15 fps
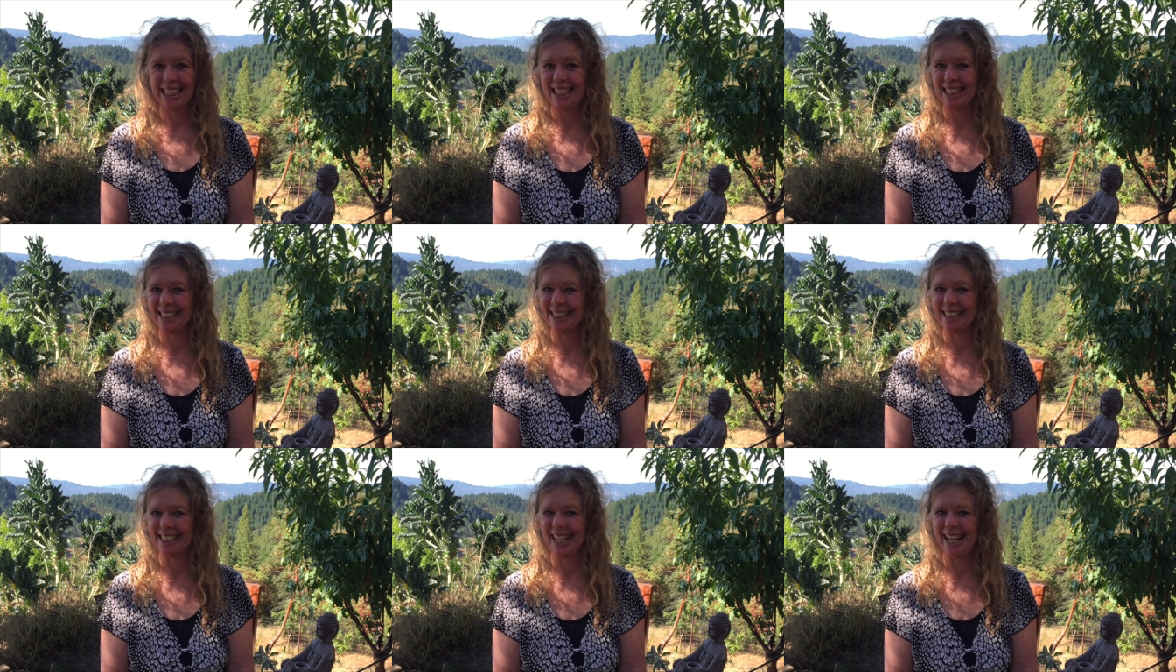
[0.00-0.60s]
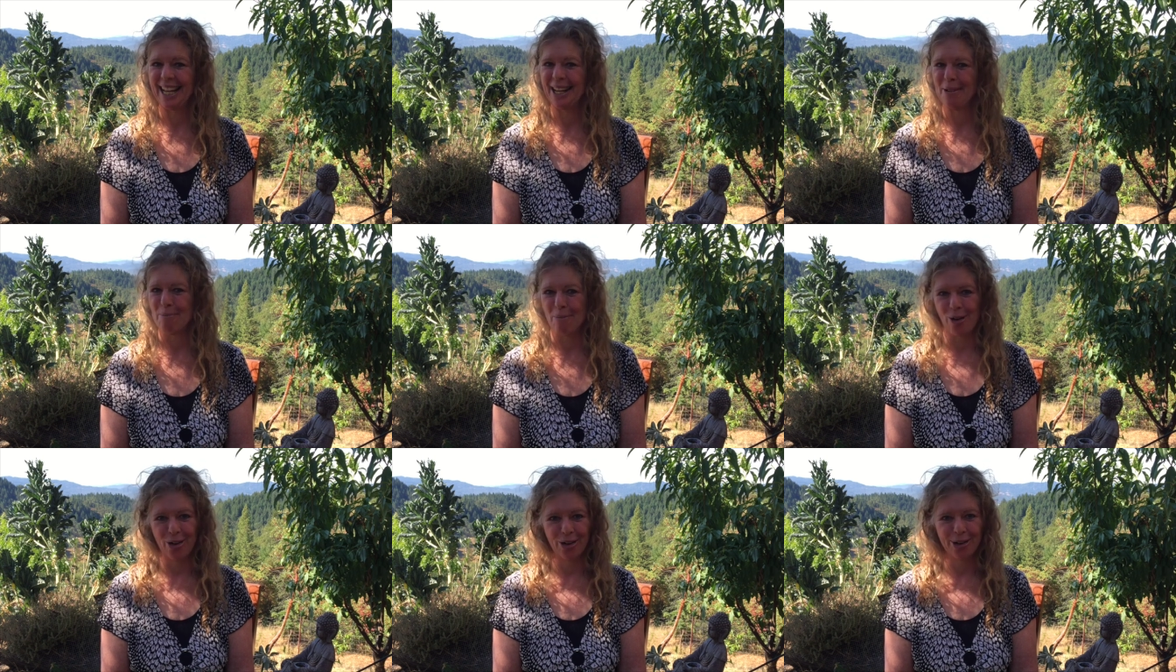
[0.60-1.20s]
It's getting
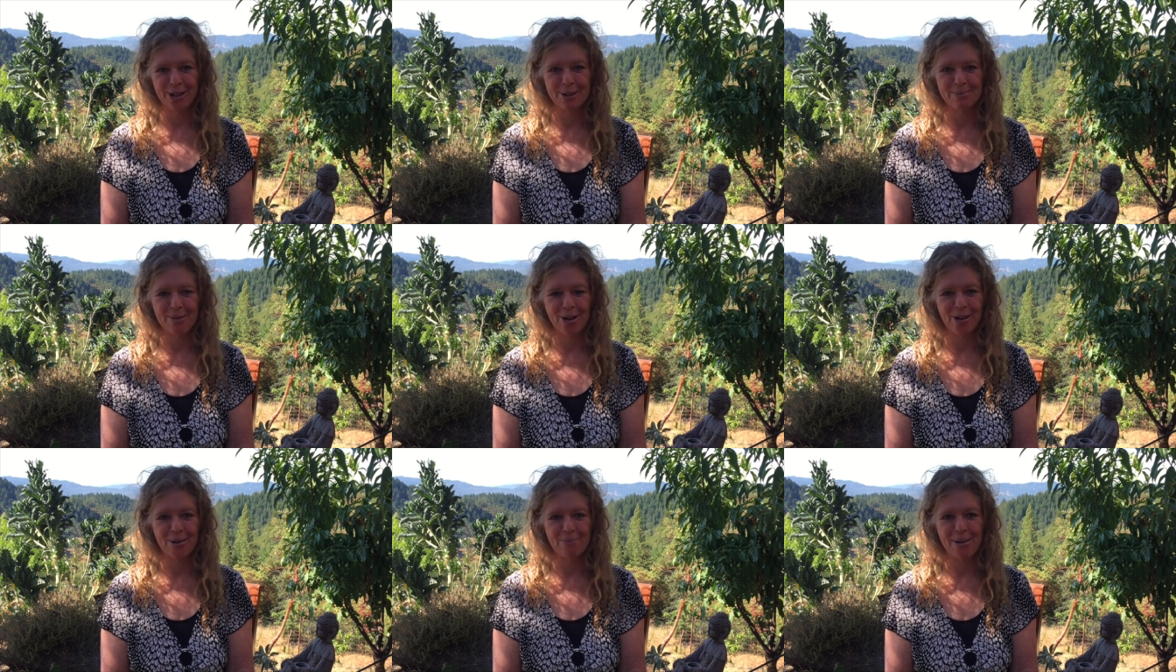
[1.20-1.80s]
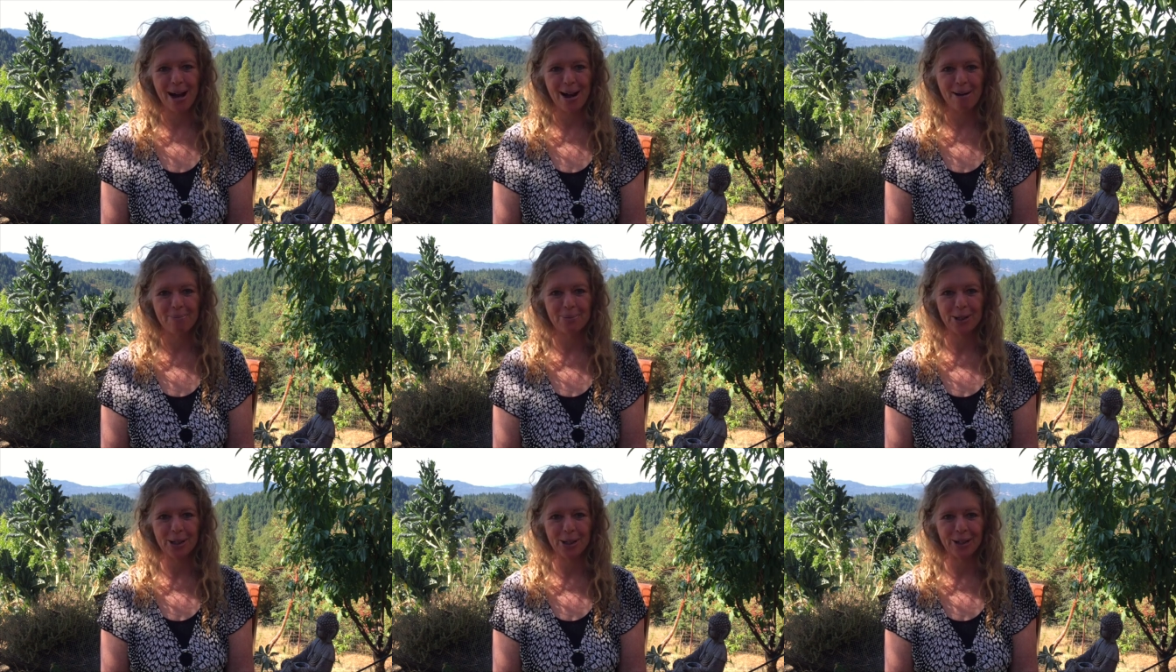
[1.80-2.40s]
more and more
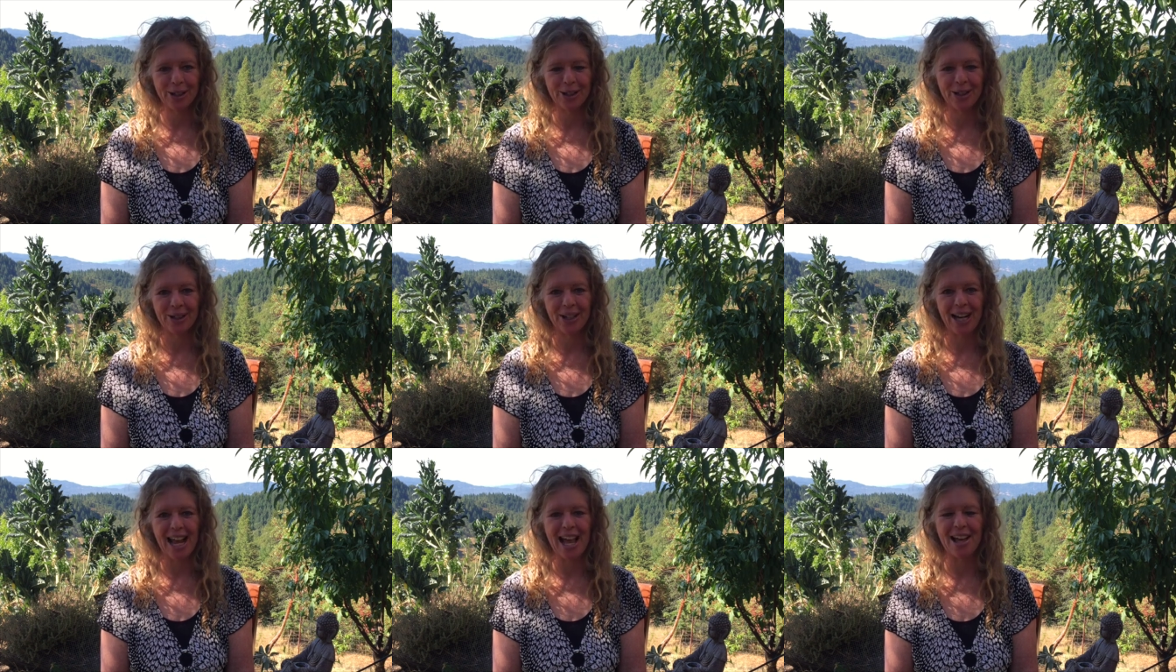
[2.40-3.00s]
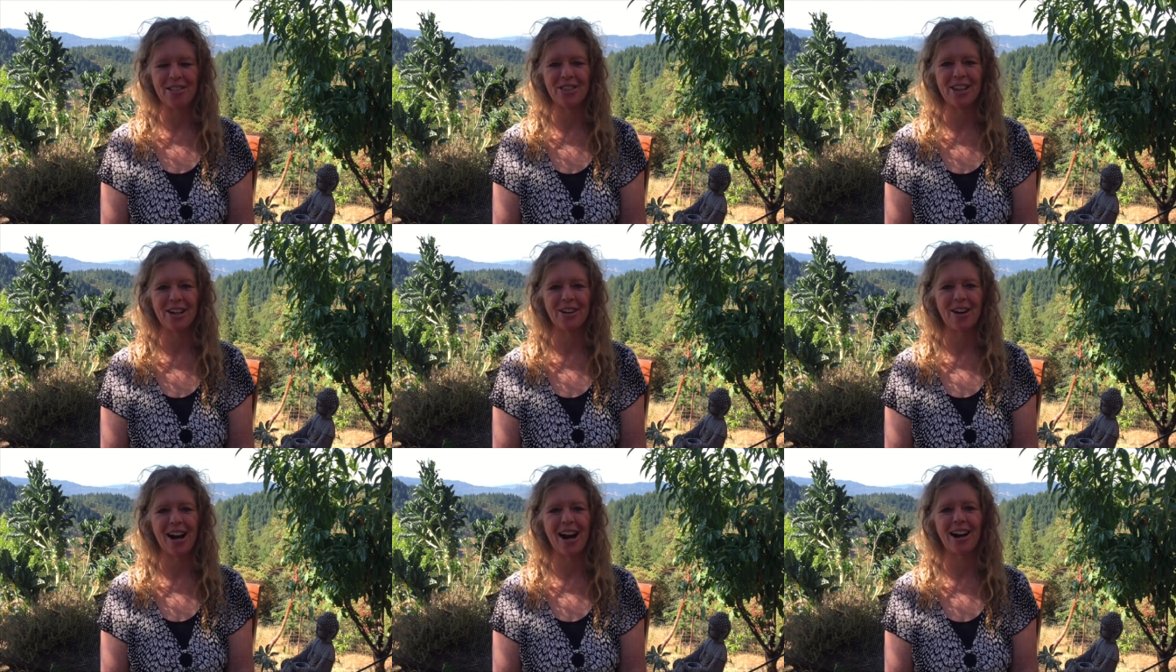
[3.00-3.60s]
popular, and
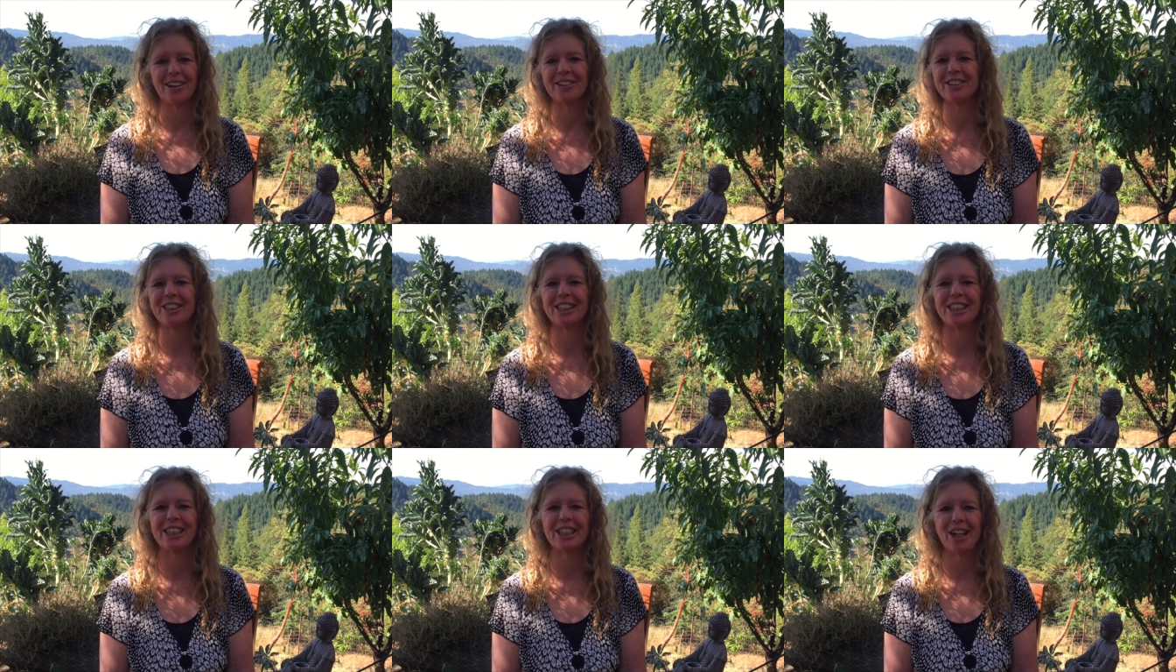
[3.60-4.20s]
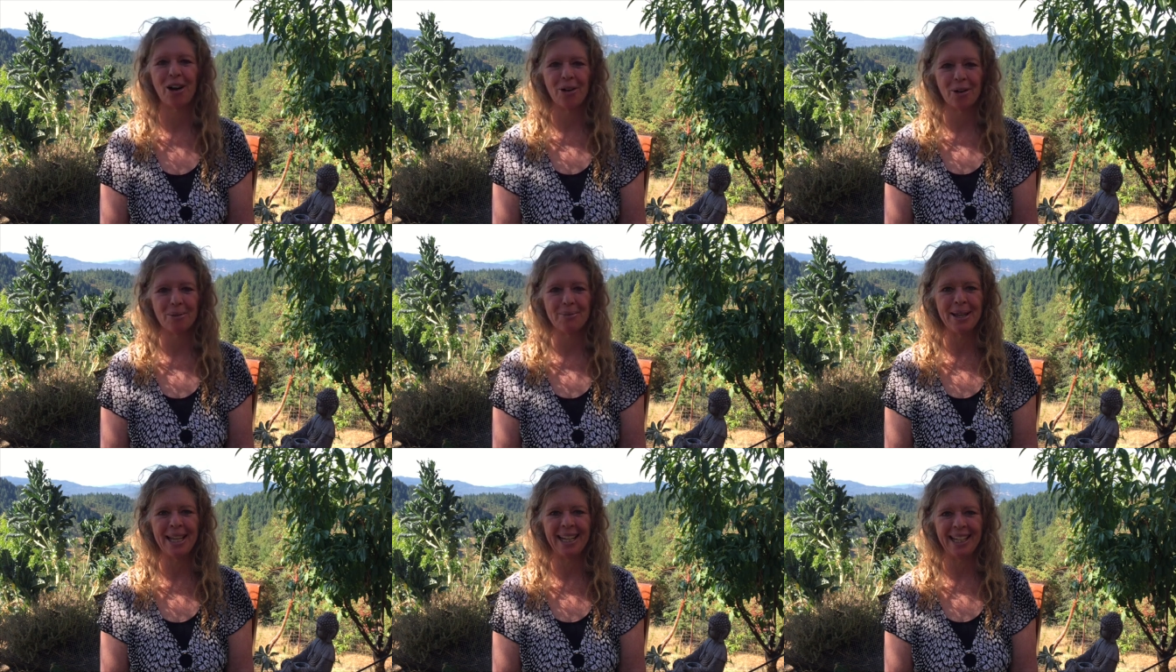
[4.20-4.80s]
there are so
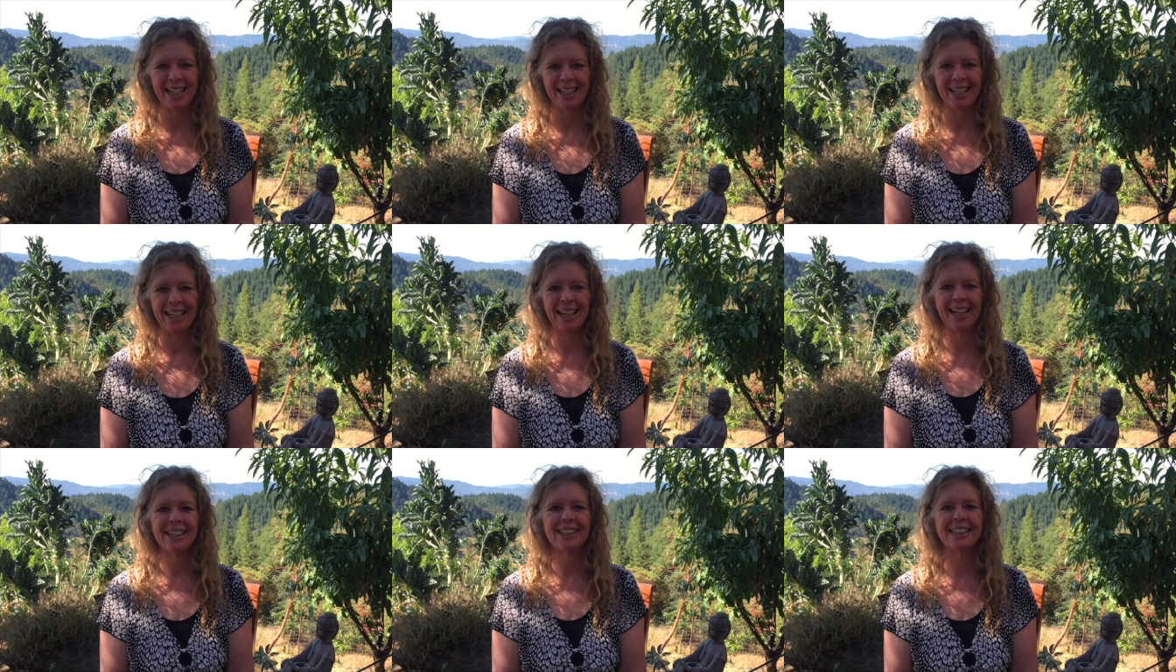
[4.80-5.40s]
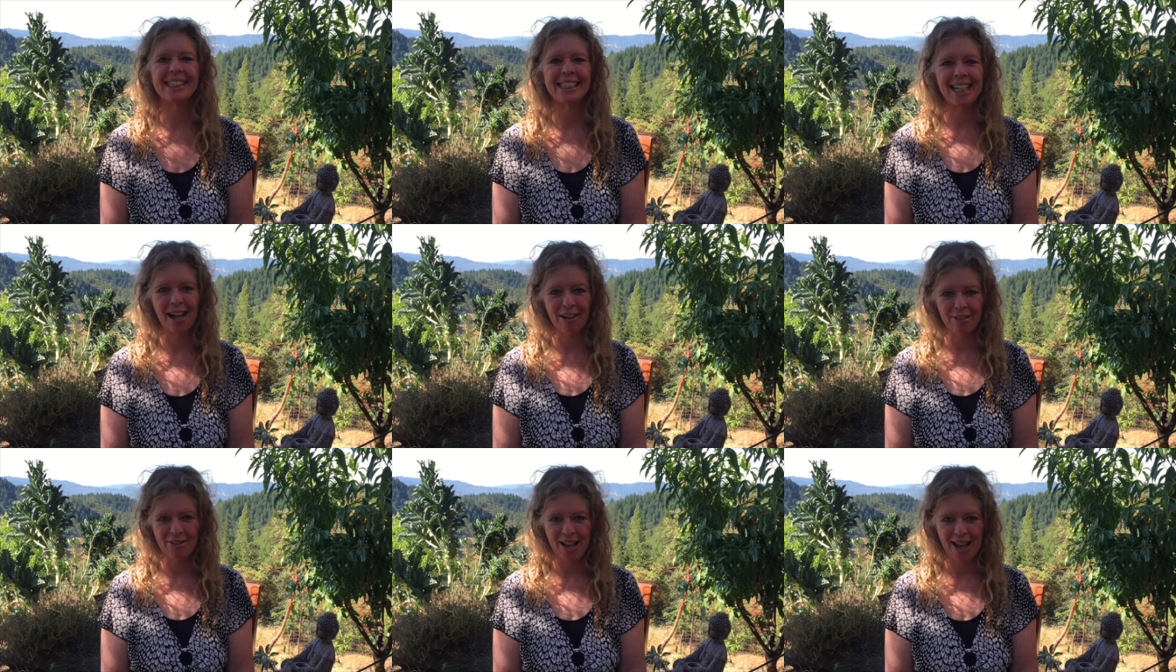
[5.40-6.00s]
many
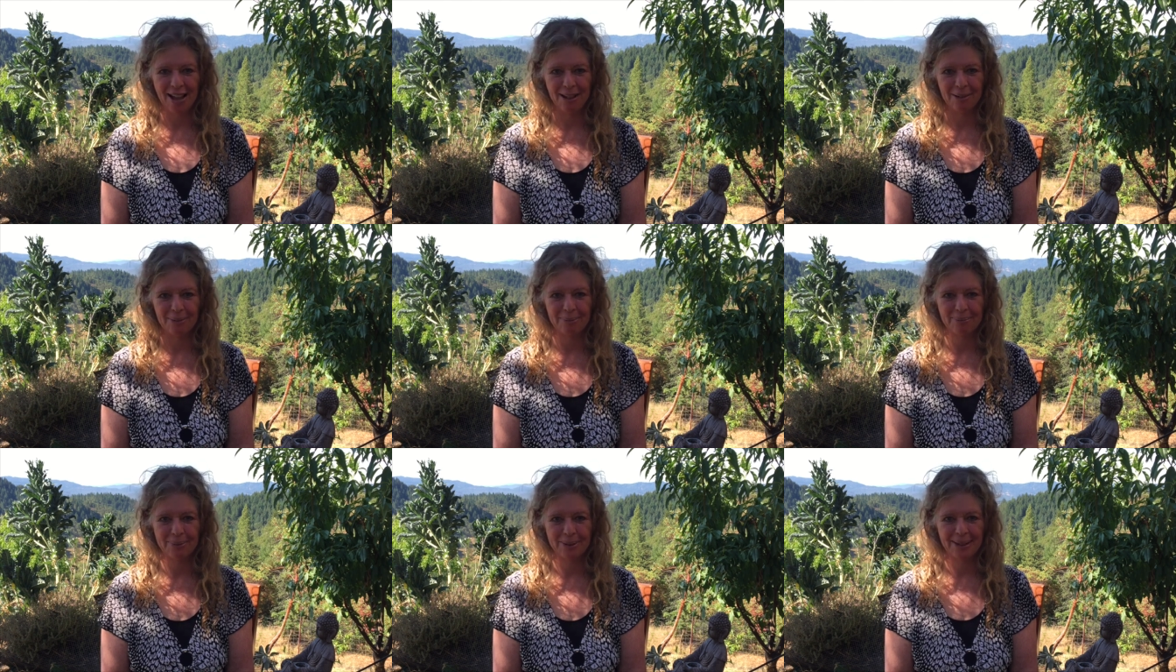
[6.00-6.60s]
self help,